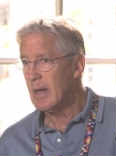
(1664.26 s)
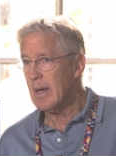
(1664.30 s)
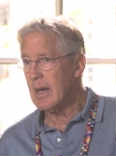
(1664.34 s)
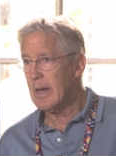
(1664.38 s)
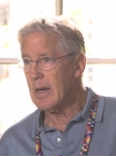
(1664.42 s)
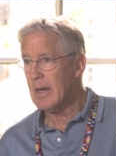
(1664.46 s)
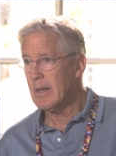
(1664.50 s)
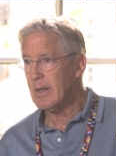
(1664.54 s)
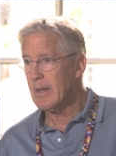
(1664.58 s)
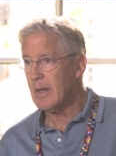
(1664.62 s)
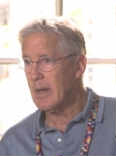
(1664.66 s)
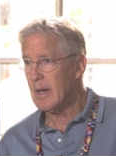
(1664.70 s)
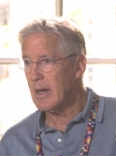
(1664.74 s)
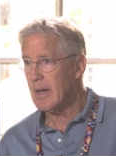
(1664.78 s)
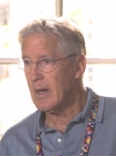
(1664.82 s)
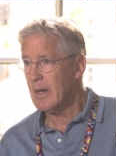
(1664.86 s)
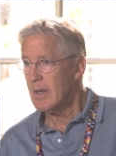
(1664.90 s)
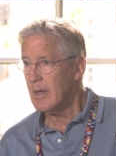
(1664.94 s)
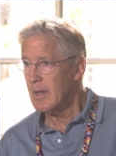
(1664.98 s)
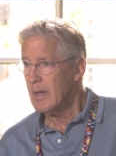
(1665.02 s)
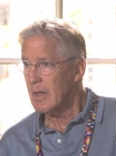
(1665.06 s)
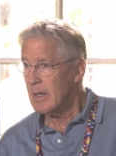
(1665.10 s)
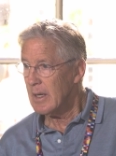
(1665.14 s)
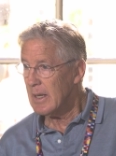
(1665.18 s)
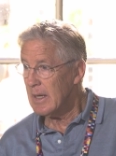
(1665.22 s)
and uh,
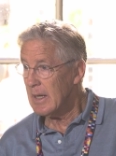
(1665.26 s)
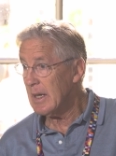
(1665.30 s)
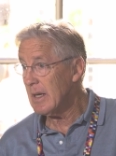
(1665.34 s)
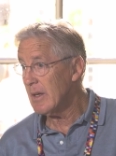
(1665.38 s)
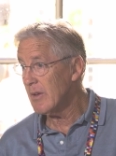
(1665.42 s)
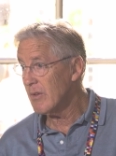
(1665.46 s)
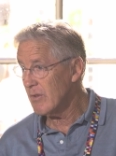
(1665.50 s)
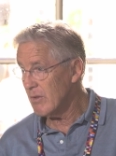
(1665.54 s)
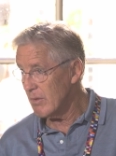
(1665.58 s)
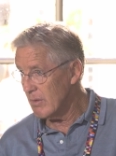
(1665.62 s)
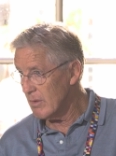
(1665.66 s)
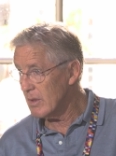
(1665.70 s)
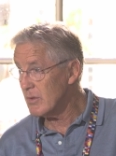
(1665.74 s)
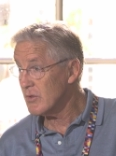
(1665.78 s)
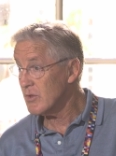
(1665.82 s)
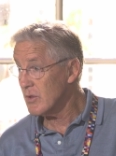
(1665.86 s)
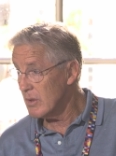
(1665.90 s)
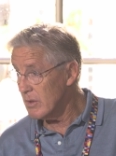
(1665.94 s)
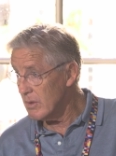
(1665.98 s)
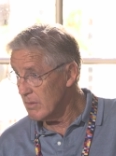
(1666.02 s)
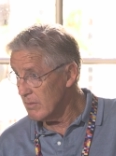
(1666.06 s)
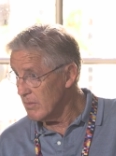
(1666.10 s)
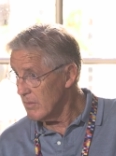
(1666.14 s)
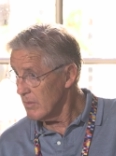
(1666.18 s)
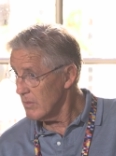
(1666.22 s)
he's a uh,
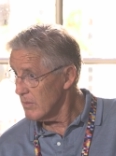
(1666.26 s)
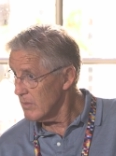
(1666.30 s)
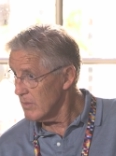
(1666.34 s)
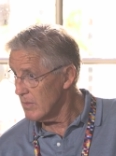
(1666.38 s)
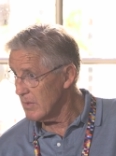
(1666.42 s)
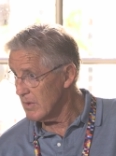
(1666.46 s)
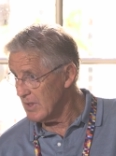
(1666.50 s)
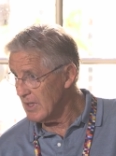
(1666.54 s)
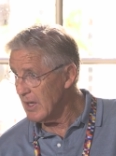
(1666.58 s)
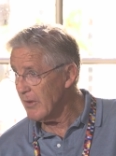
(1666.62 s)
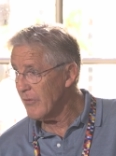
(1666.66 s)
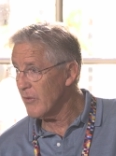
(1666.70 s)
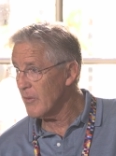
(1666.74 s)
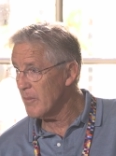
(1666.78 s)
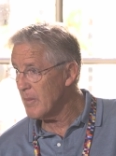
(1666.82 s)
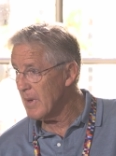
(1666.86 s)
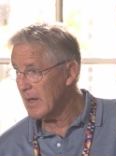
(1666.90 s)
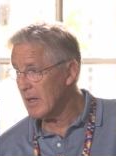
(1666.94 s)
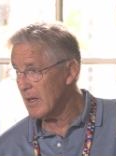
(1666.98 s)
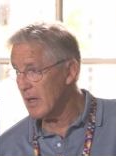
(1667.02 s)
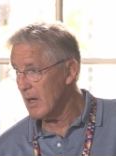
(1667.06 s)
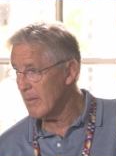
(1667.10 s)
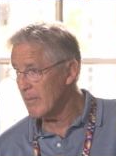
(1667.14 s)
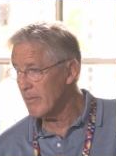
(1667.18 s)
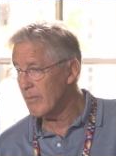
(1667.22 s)
different
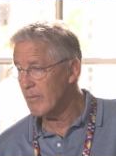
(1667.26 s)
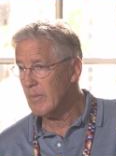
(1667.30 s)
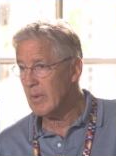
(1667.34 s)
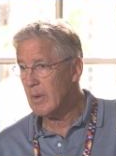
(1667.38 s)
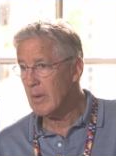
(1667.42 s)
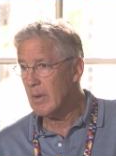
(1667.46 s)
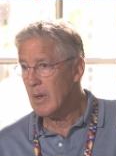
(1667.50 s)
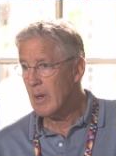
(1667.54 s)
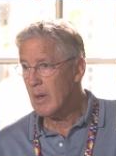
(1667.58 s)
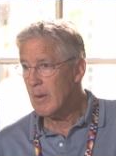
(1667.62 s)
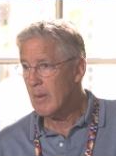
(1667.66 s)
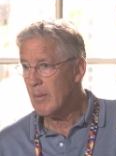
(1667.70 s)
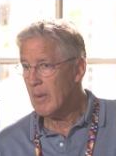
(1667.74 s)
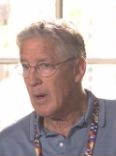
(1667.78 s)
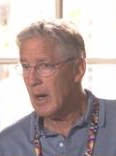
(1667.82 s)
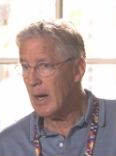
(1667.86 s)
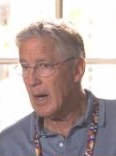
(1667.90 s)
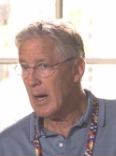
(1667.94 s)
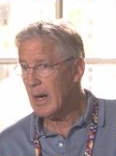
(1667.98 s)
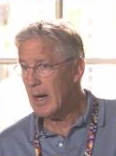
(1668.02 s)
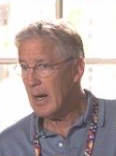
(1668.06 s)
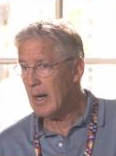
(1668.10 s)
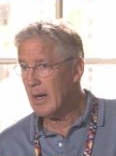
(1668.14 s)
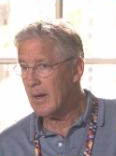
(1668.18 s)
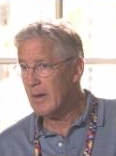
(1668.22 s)
makeup.
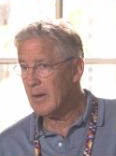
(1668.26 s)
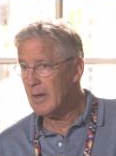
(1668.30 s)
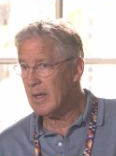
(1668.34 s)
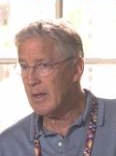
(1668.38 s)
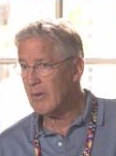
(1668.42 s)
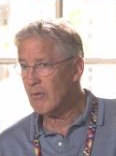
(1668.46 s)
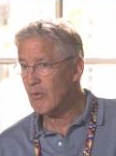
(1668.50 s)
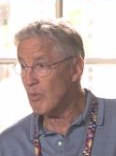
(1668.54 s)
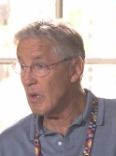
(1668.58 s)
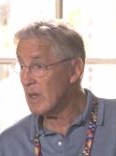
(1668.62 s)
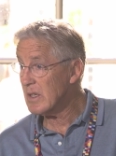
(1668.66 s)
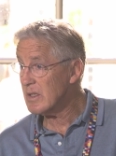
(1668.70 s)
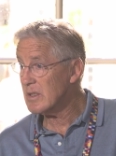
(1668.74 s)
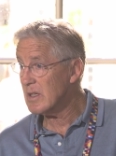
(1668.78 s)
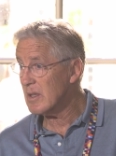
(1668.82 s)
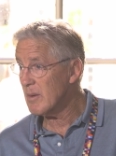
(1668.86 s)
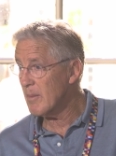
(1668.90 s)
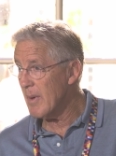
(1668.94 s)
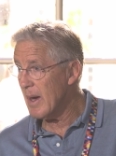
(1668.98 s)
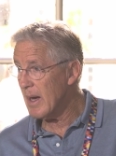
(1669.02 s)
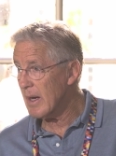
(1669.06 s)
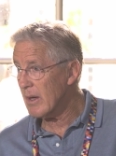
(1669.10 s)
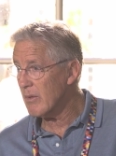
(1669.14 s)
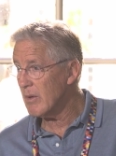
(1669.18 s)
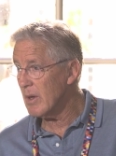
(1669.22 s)
Uh, his wrestling
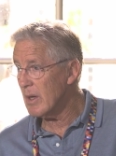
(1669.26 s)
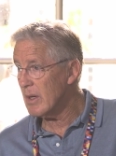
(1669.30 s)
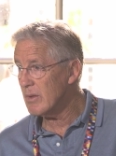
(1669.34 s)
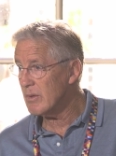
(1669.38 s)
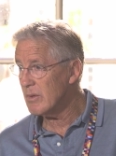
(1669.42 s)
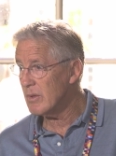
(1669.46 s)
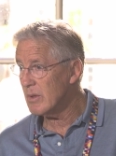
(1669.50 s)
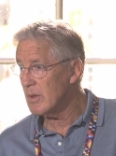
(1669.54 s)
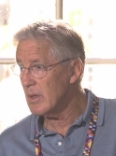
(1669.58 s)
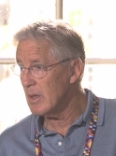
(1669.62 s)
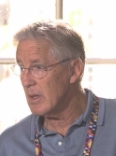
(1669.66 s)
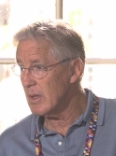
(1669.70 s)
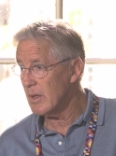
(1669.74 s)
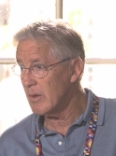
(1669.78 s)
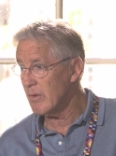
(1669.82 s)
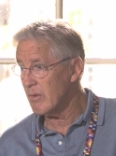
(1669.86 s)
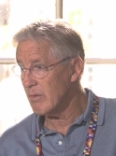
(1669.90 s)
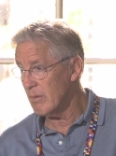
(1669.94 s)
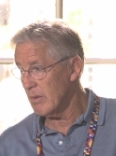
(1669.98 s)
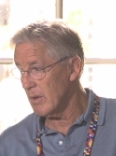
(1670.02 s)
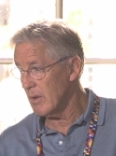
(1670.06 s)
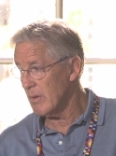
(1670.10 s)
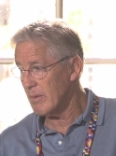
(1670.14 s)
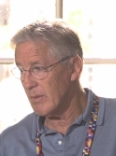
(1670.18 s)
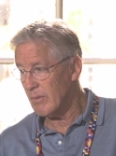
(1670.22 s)
background and his,
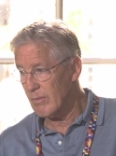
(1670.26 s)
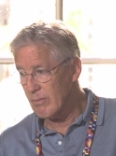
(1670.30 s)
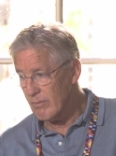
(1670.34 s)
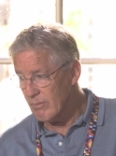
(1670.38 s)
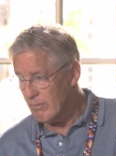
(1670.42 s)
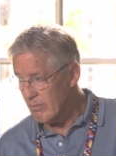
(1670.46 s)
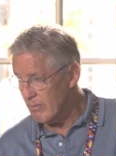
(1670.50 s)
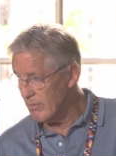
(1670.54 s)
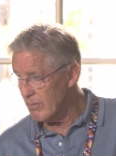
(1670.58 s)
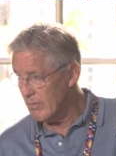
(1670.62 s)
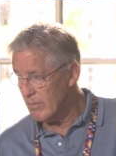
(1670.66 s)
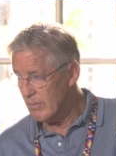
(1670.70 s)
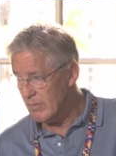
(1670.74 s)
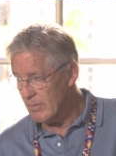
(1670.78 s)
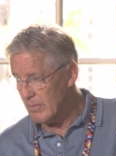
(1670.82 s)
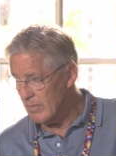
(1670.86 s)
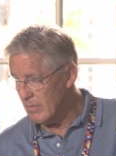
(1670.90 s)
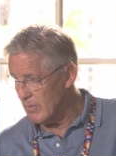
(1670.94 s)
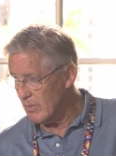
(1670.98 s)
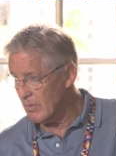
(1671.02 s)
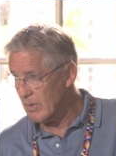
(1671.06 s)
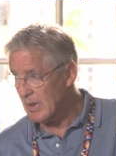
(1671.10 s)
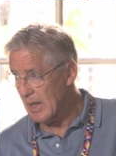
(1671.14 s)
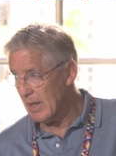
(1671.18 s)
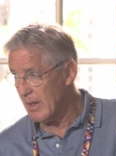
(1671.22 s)
you know, his
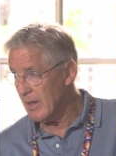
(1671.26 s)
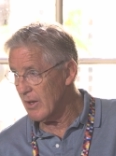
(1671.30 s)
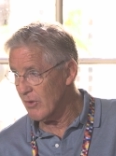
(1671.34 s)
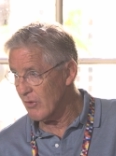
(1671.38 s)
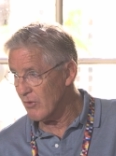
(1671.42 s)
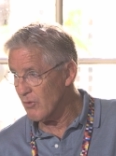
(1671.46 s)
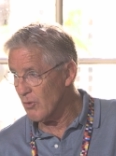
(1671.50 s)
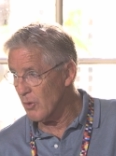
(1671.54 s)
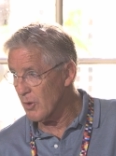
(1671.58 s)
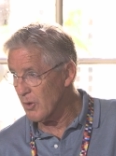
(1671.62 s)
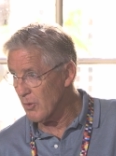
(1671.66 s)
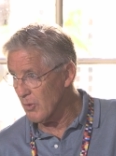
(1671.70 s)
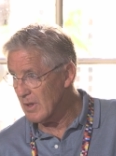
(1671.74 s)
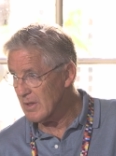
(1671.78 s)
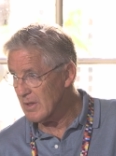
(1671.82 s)
kind of historic